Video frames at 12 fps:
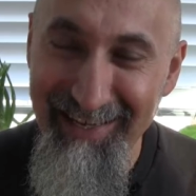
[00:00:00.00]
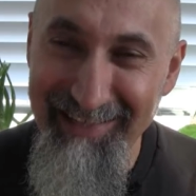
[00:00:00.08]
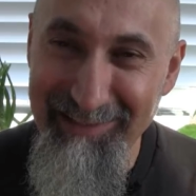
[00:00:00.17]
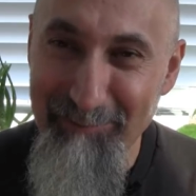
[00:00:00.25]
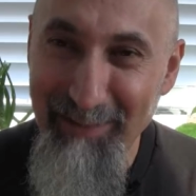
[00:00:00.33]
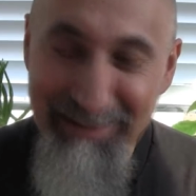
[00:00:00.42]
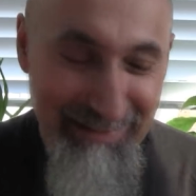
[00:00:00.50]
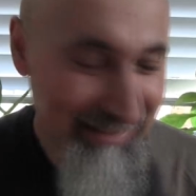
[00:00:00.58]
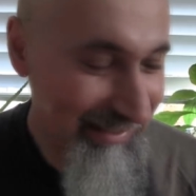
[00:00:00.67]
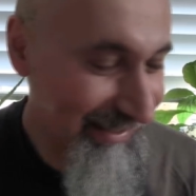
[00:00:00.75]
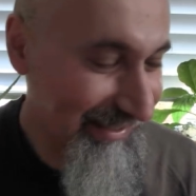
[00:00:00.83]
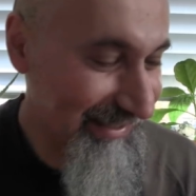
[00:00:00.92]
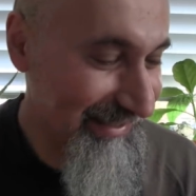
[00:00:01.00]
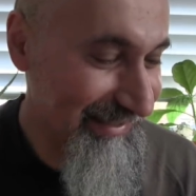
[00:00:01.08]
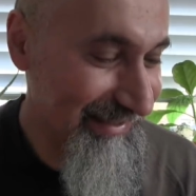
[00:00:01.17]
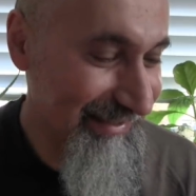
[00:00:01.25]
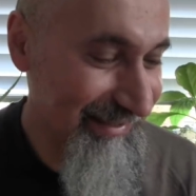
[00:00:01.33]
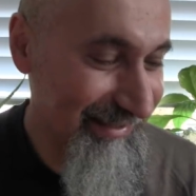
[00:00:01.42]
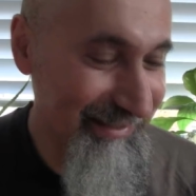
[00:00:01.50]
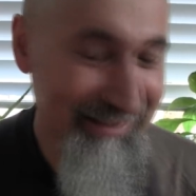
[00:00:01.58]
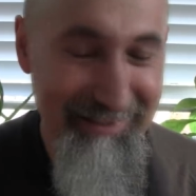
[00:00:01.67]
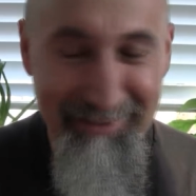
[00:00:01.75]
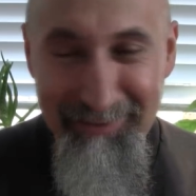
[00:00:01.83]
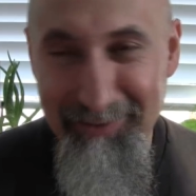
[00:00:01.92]
And it's basically
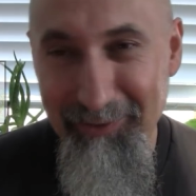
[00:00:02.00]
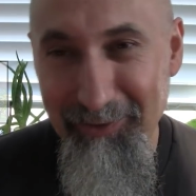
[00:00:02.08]
the